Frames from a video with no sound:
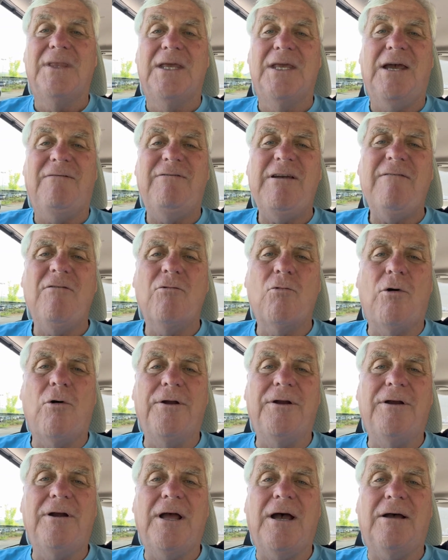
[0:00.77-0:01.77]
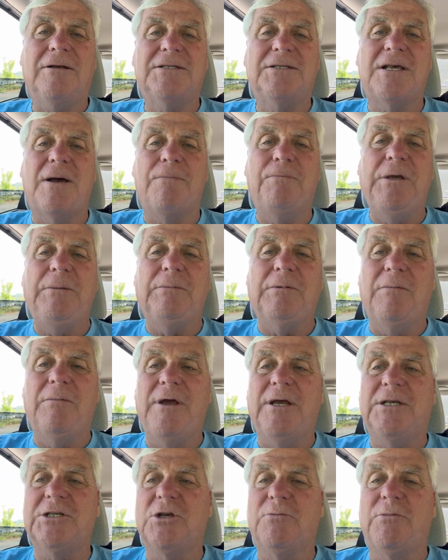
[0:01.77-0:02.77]
Have you ever wondered how some people
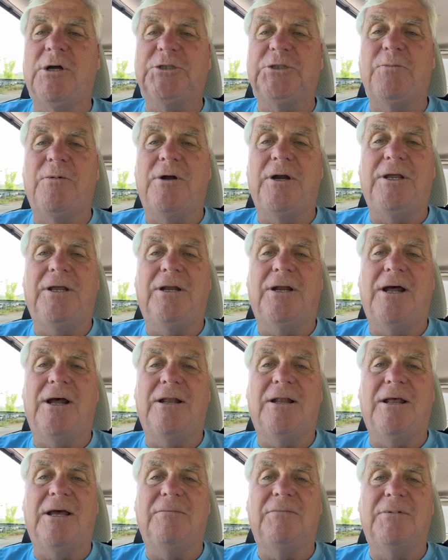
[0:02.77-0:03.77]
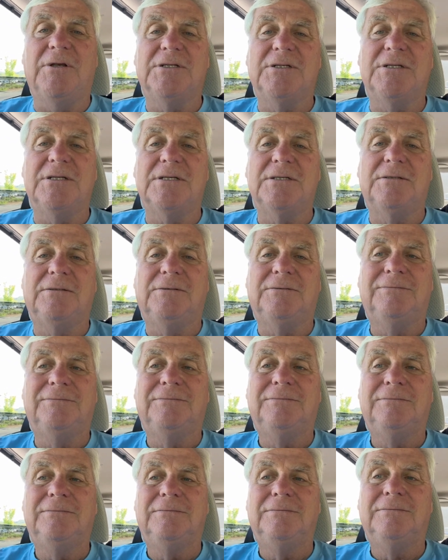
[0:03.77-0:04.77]
make so much money in online business?
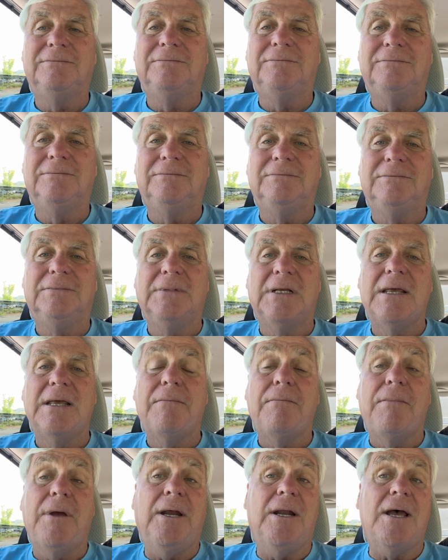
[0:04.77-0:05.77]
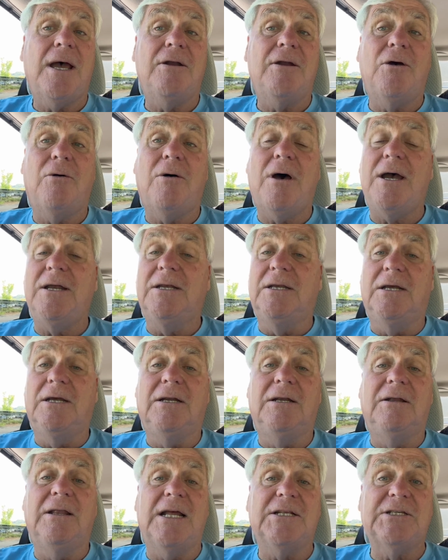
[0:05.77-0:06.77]
Man, I know I
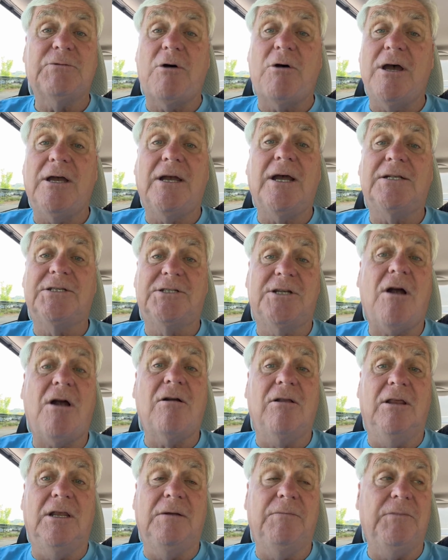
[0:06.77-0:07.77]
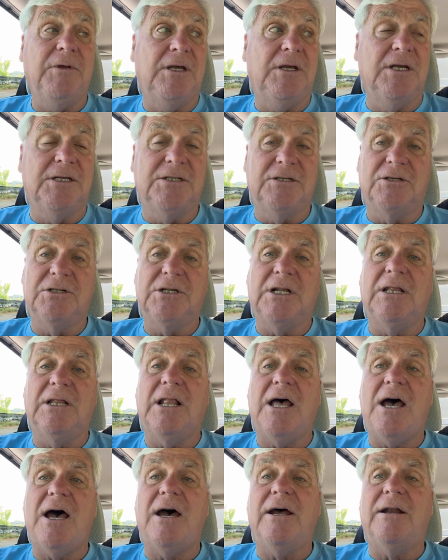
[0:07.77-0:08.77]
did, and that's why I got started in it because there's a
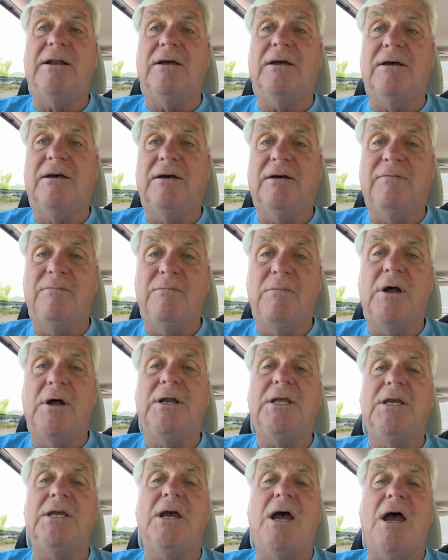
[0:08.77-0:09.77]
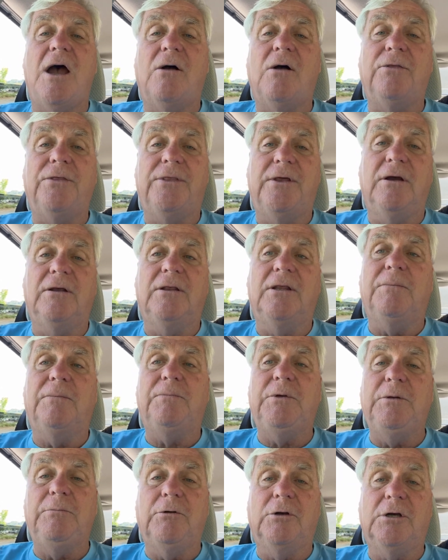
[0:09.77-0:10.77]
lot of money out there
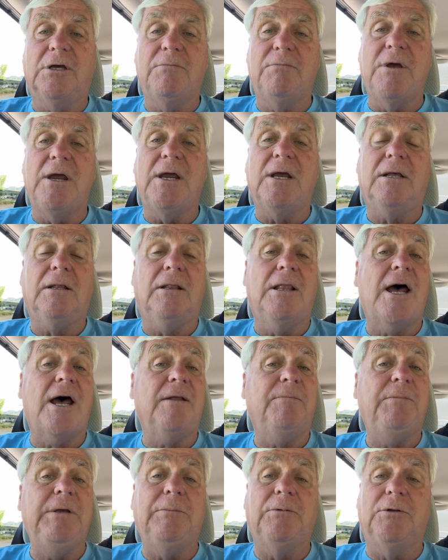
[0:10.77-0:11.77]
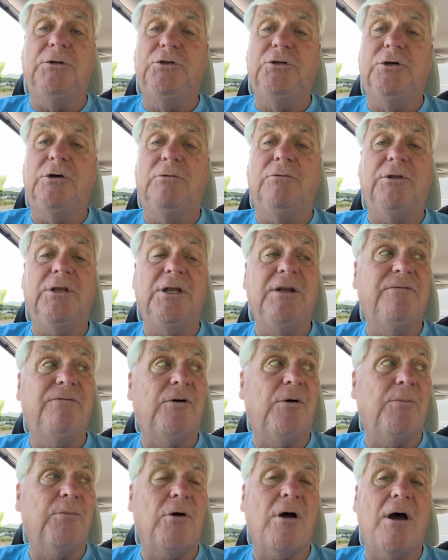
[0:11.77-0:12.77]
that people can make. A lot of people do it with
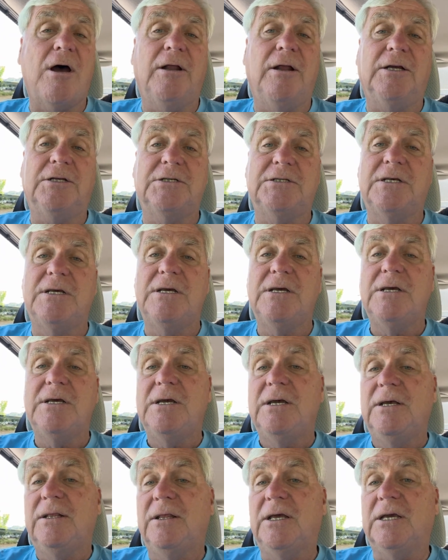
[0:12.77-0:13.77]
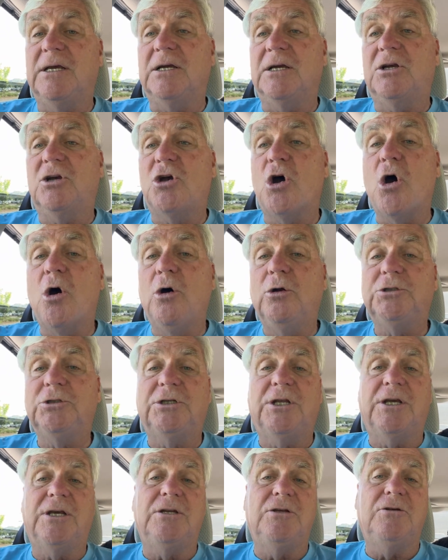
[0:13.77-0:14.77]
info products. They can
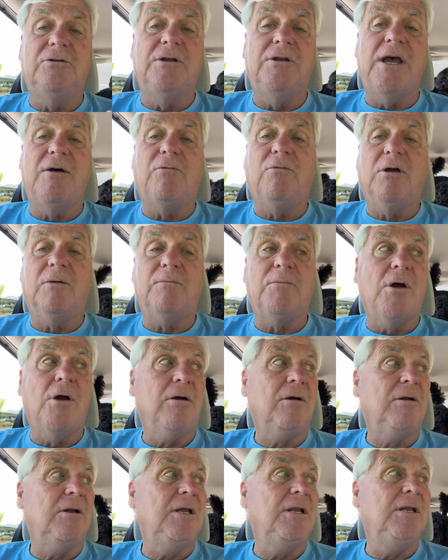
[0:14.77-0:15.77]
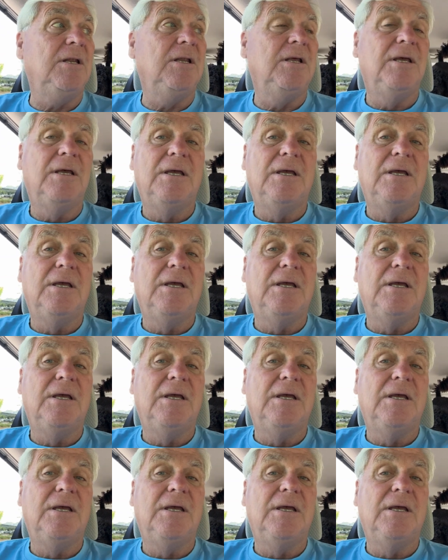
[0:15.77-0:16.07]
coach, they can do network marketing.